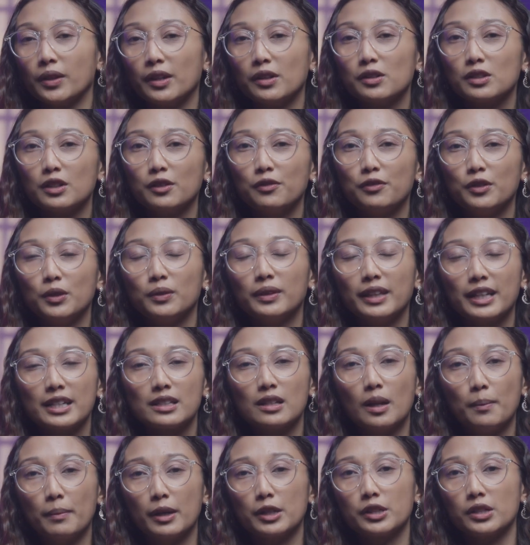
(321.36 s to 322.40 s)
there was a few things
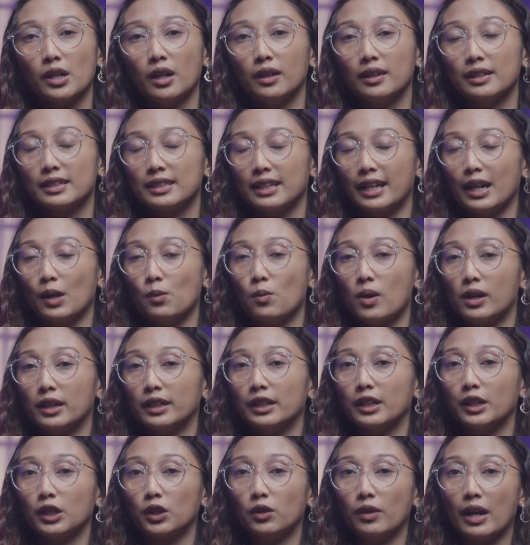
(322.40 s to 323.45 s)
on my shot list that I
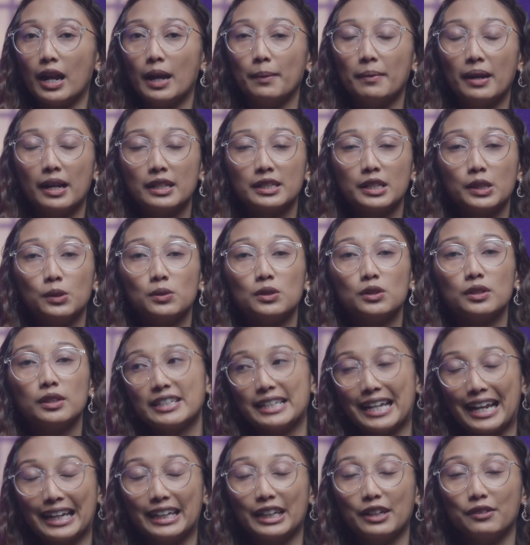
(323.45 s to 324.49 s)
wanted to grab as he was
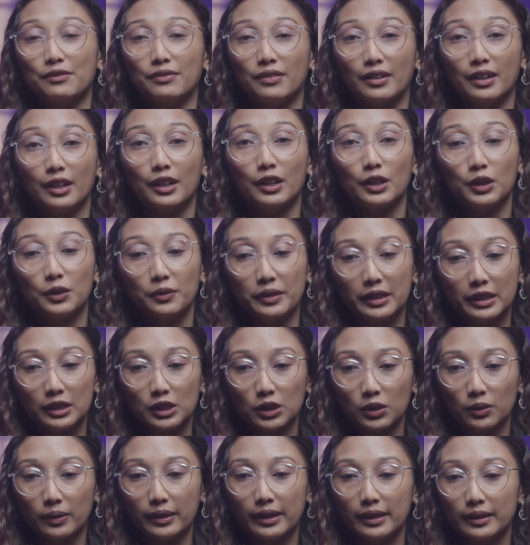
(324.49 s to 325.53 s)
standing in front of the green
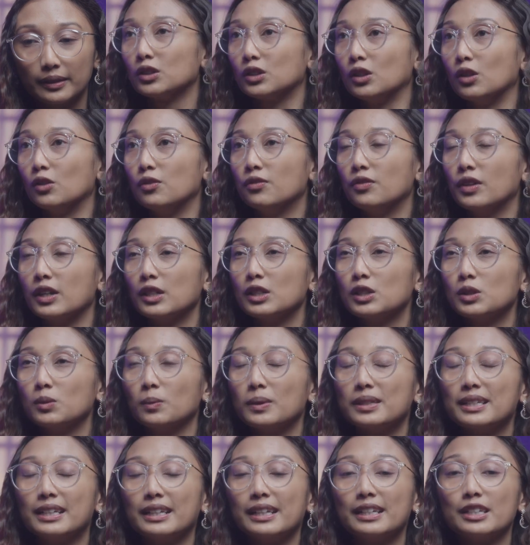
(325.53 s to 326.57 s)
screen. So first
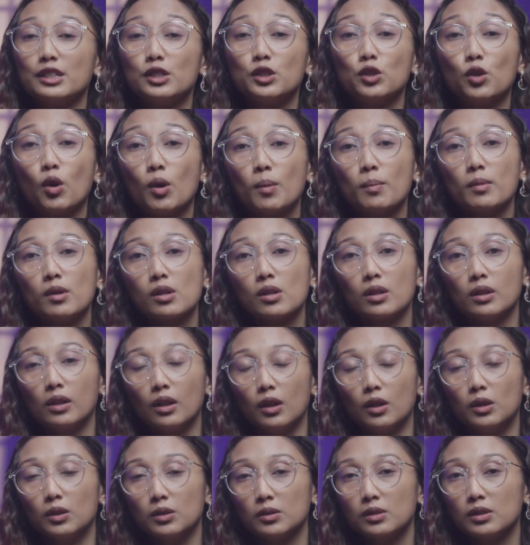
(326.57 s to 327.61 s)
was in his normal
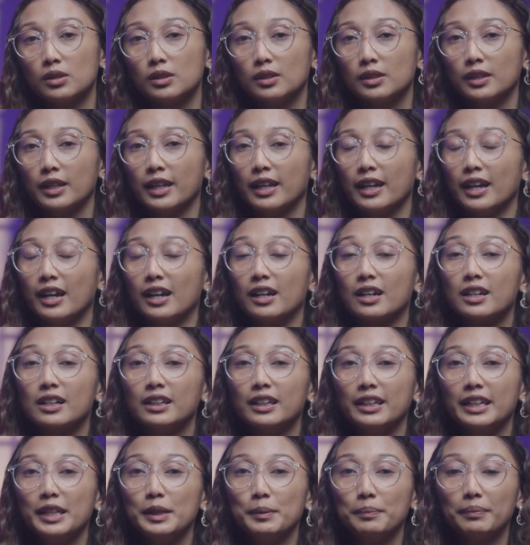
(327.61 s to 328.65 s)
clothes, a
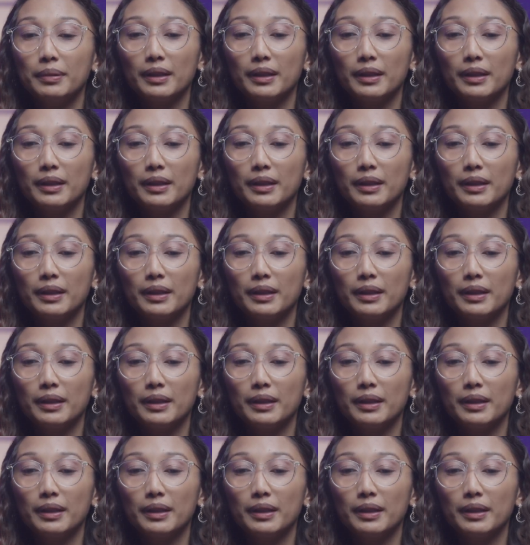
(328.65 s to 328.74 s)
clean